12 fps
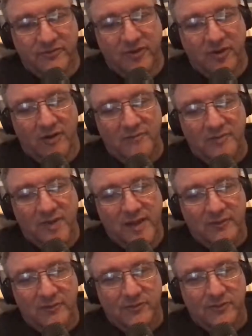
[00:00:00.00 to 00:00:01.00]
in arms
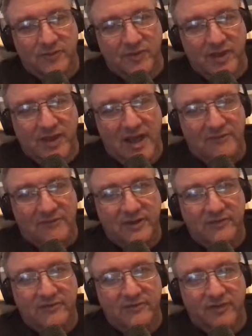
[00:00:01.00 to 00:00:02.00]
match, which was like cops
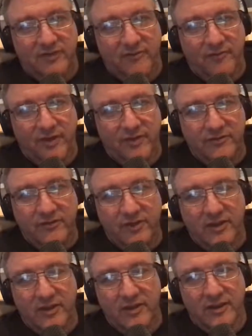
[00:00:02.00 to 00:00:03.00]
against the firefighters,
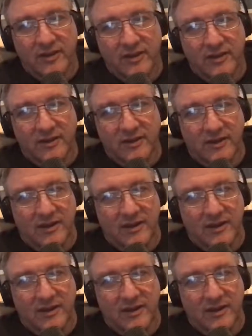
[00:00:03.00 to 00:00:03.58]
and